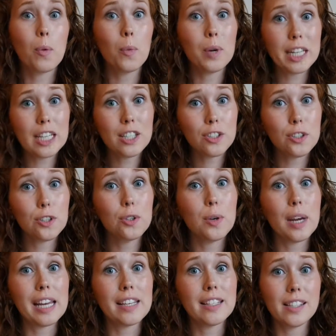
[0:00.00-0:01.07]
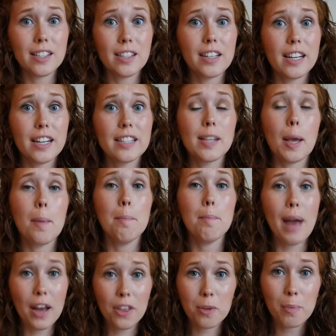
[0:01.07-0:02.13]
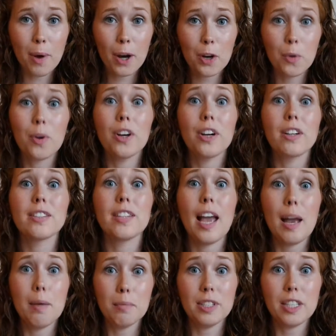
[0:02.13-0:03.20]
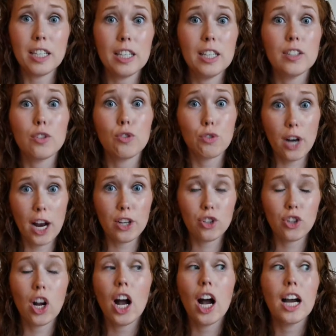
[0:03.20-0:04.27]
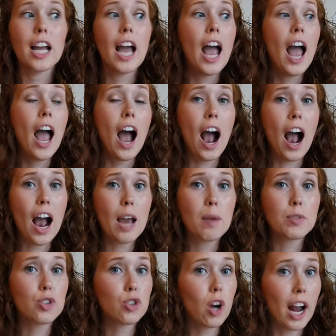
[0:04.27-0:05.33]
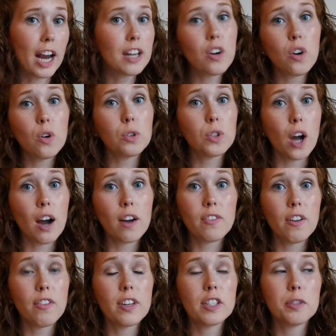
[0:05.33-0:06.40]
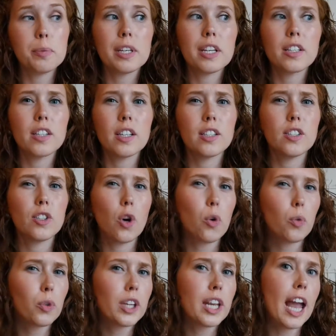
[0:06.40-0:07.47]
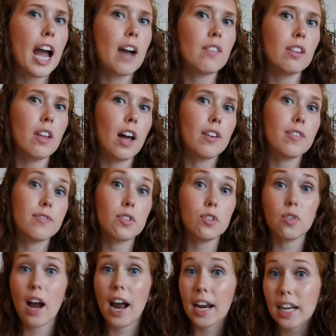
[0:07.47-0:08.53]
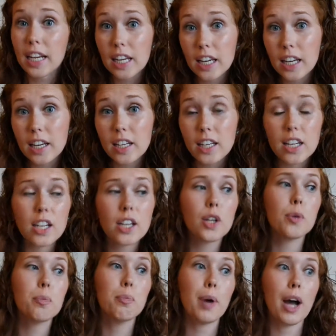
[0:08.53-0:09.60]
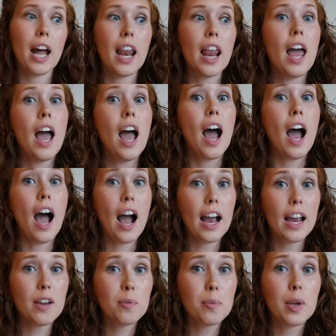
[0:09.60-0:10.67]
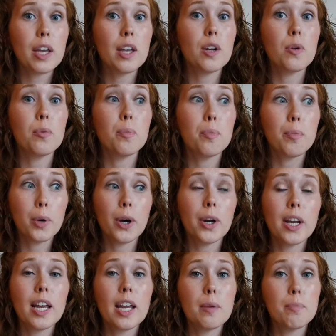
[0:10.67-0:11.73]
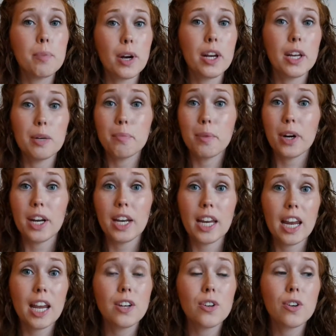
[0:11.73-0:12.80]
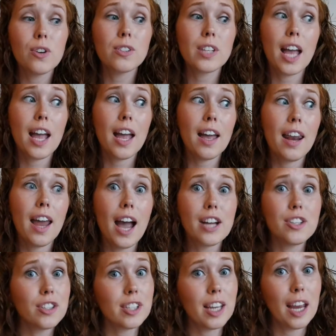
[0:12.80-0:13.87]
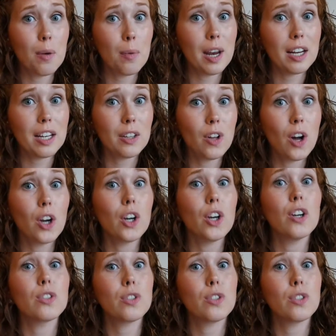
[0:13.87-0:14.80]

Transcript: We need to do a serious Bath & Body Works empties trash talk. I was trying to hold off on this because I don't really have a lot of variety in here, but I have been burning and burning and burning candles and I just can't wait any longer.